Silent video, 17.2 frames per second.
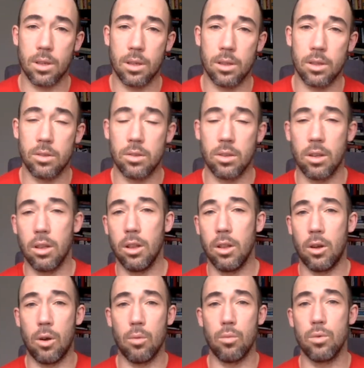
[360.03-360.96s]
there's a
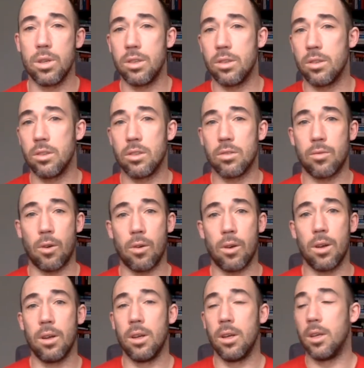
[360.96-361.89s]
lot of reasons for
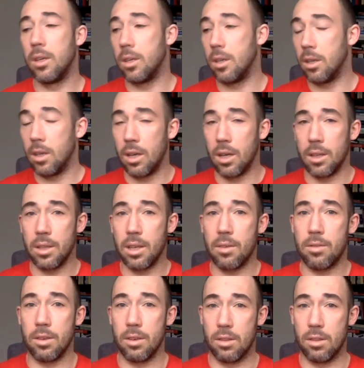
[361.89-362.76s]
it, and if you